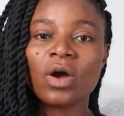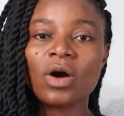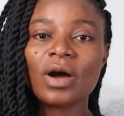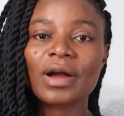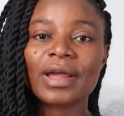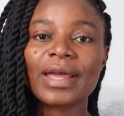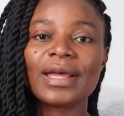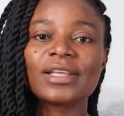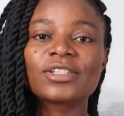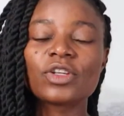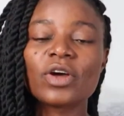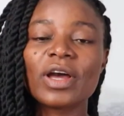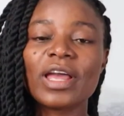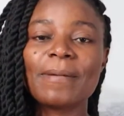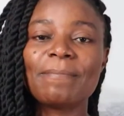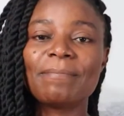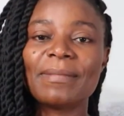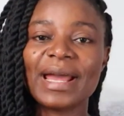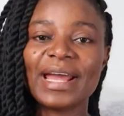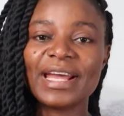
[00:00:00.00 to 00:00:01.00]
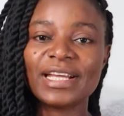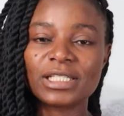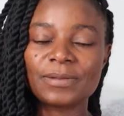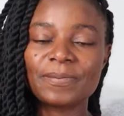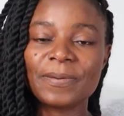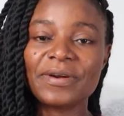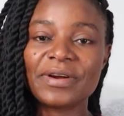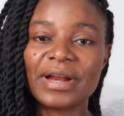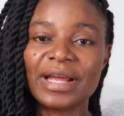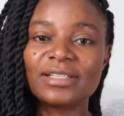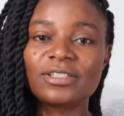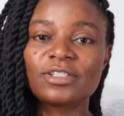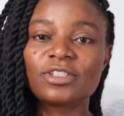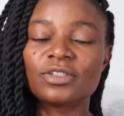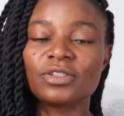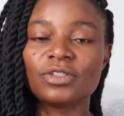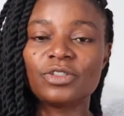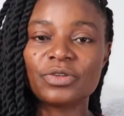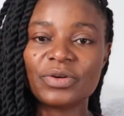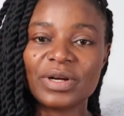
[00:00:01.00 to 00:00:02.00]
Okay, so in my
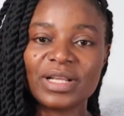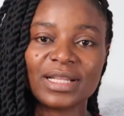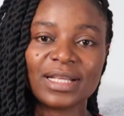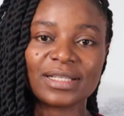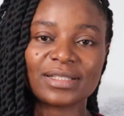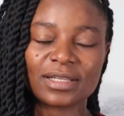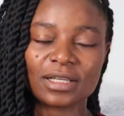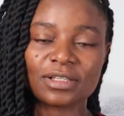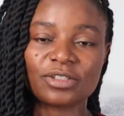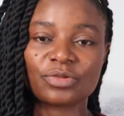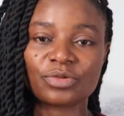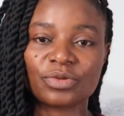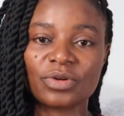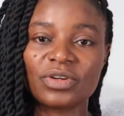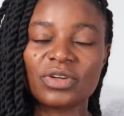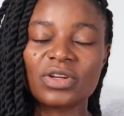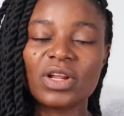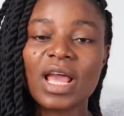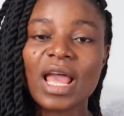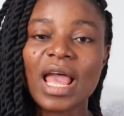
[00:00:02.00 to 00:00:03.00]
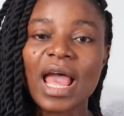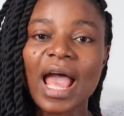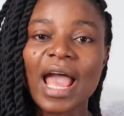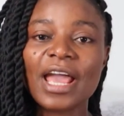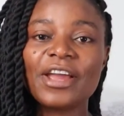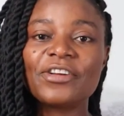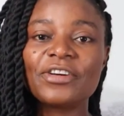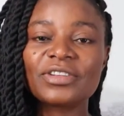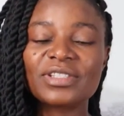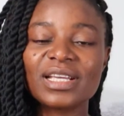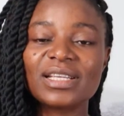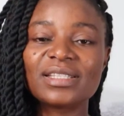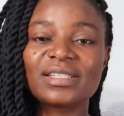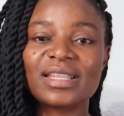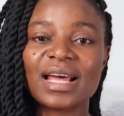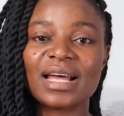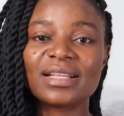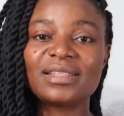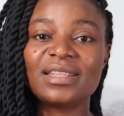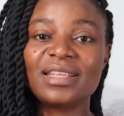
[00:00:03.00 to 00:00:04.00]
experience during the test run, I noticed
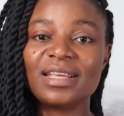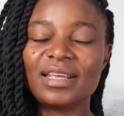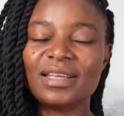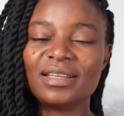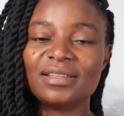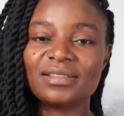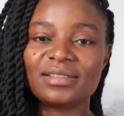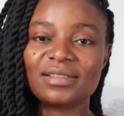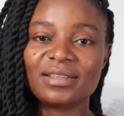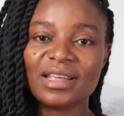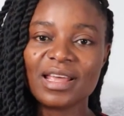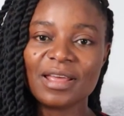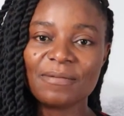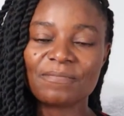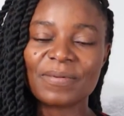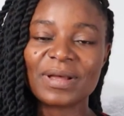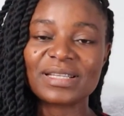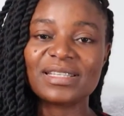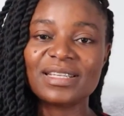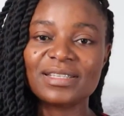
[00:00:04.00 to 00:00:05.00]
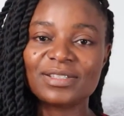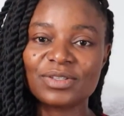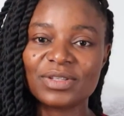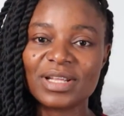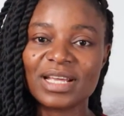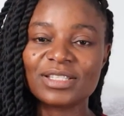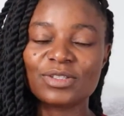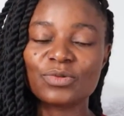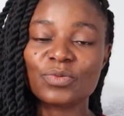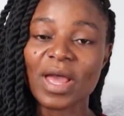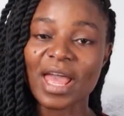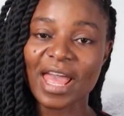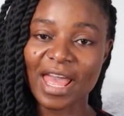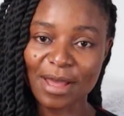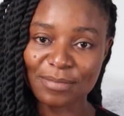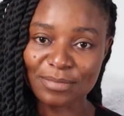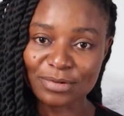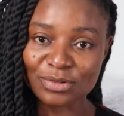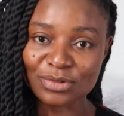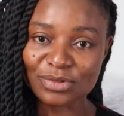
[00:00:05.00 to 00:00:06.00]
that the in-person students were
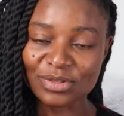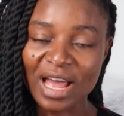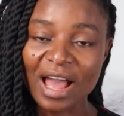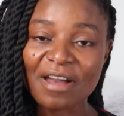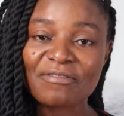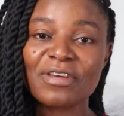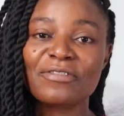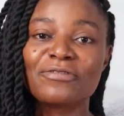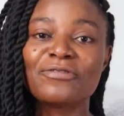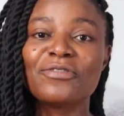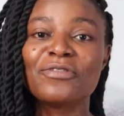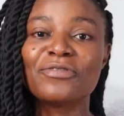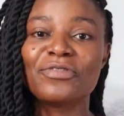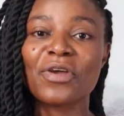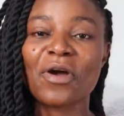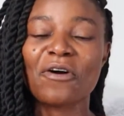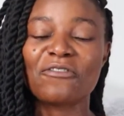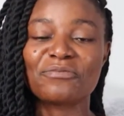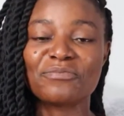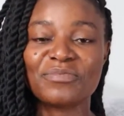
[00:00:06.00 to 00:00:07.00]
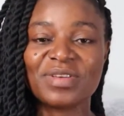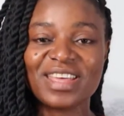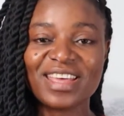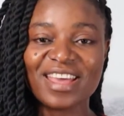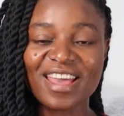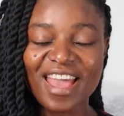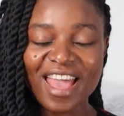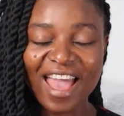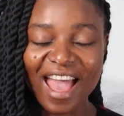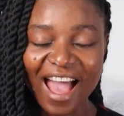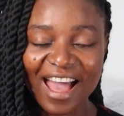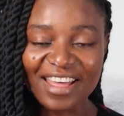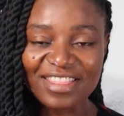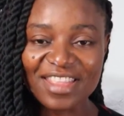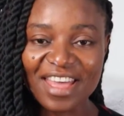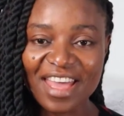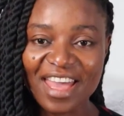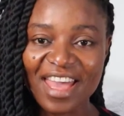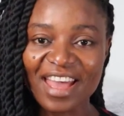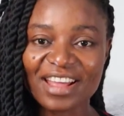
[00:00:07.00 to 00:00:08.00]
able to have a full view of me
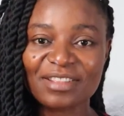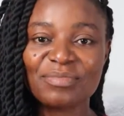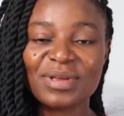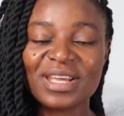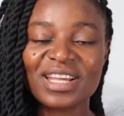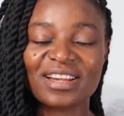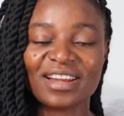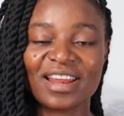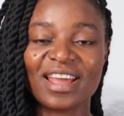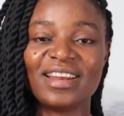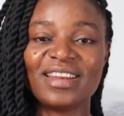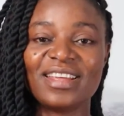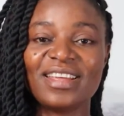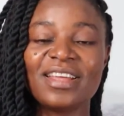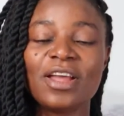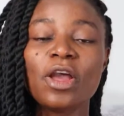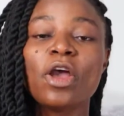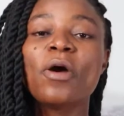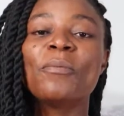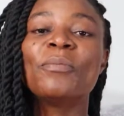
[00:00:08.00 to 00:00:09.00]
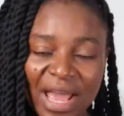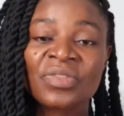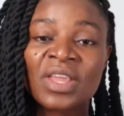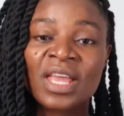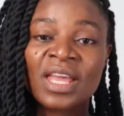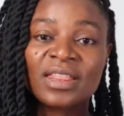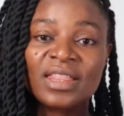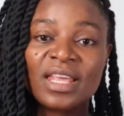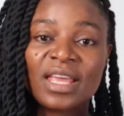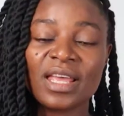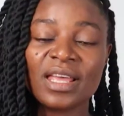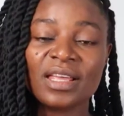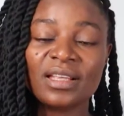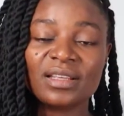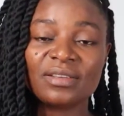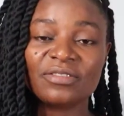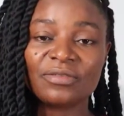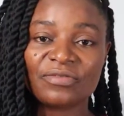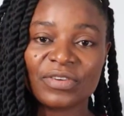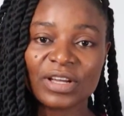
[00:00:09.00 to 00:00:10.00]
and they heard me clearly. The
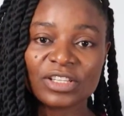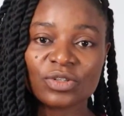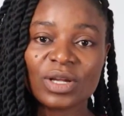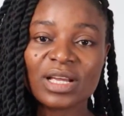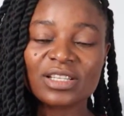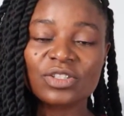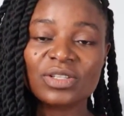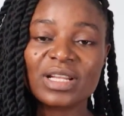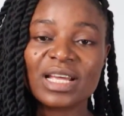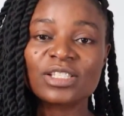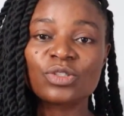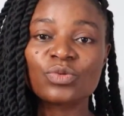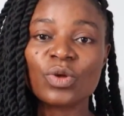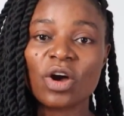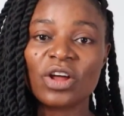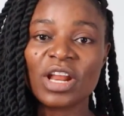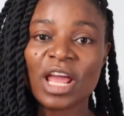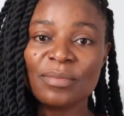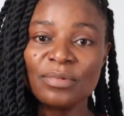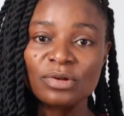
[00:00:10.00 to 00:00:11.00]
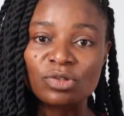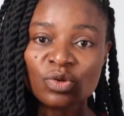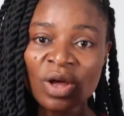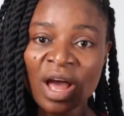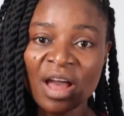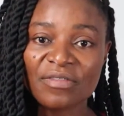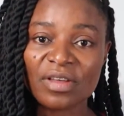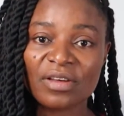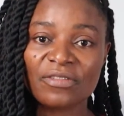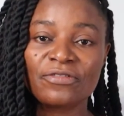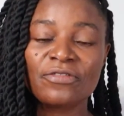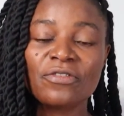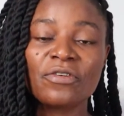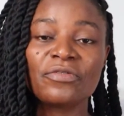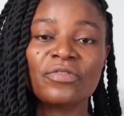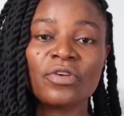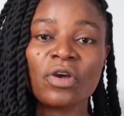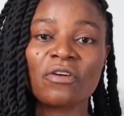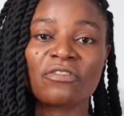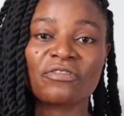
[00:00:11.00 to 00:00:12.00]
virtual students were unable to have a
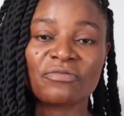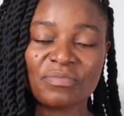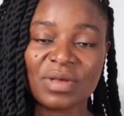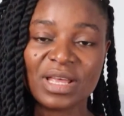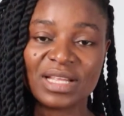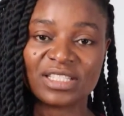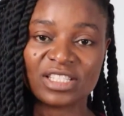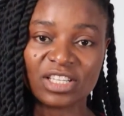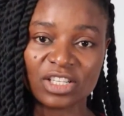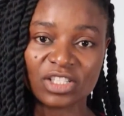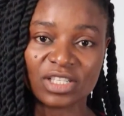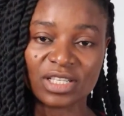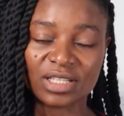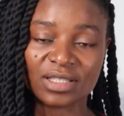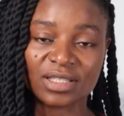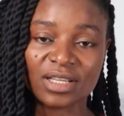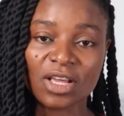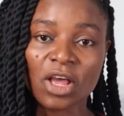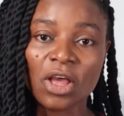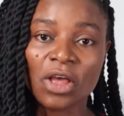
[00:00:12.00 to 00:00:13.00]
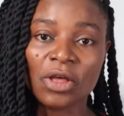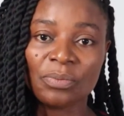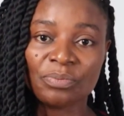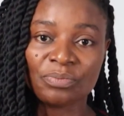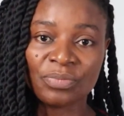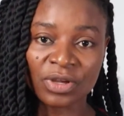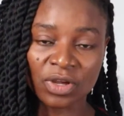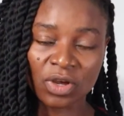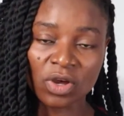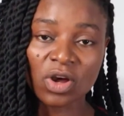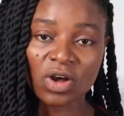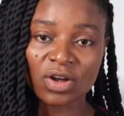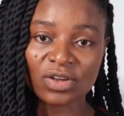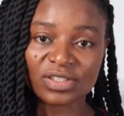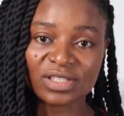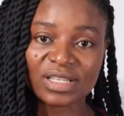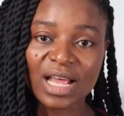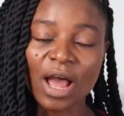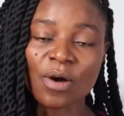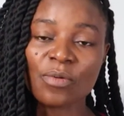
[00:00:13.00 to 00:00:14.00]
full view of me teaching
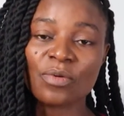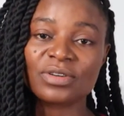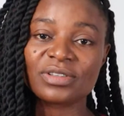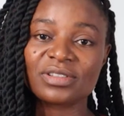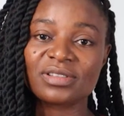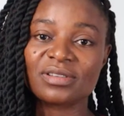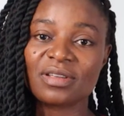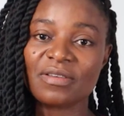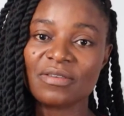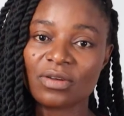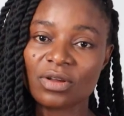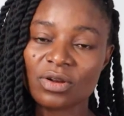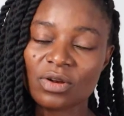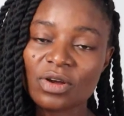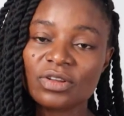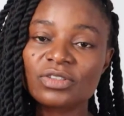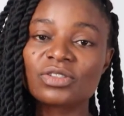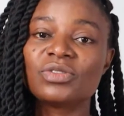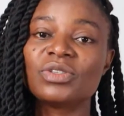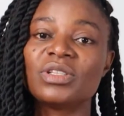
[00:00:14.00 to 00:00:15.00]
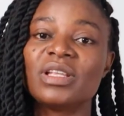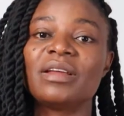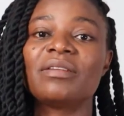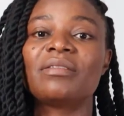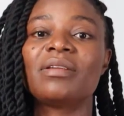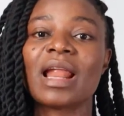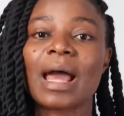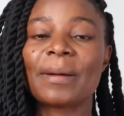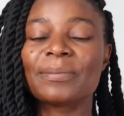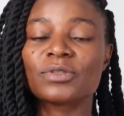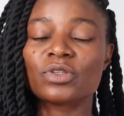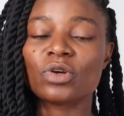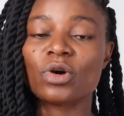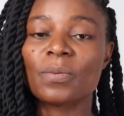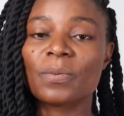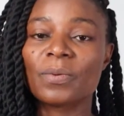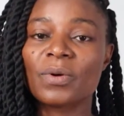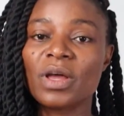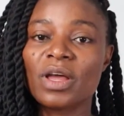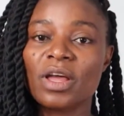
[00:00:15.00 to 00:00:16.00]
because I was close to the
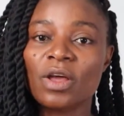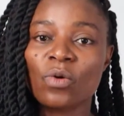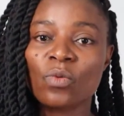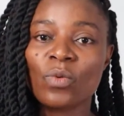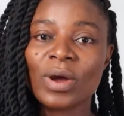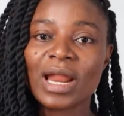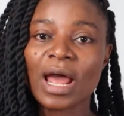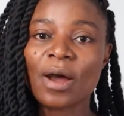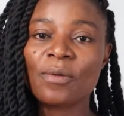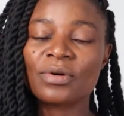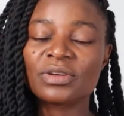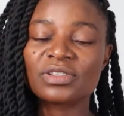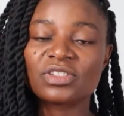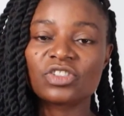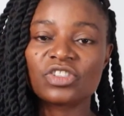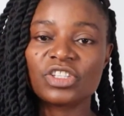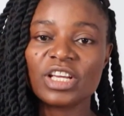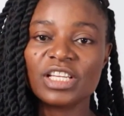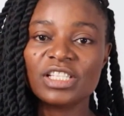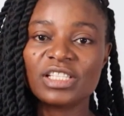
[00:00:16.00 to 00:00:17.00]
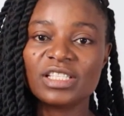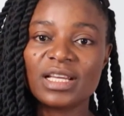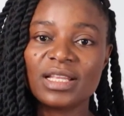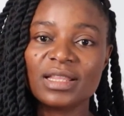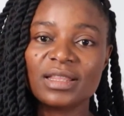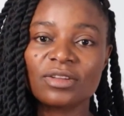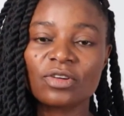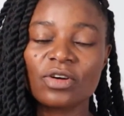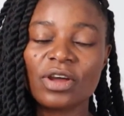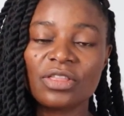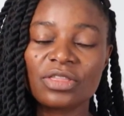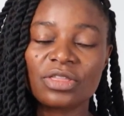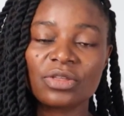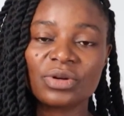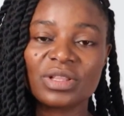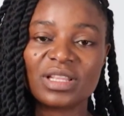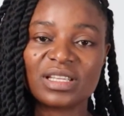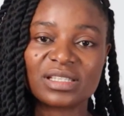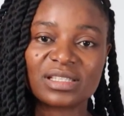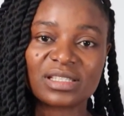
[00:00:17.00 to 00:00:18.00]
laptop when I was going
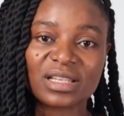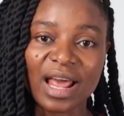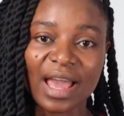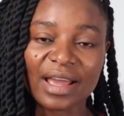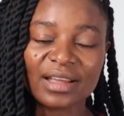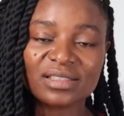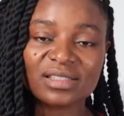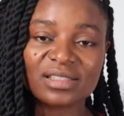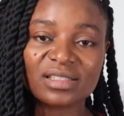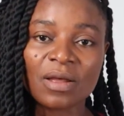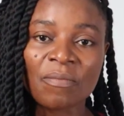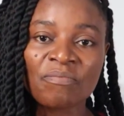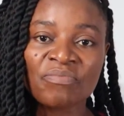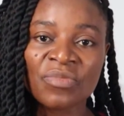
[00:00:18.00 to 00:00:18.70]
through the slides.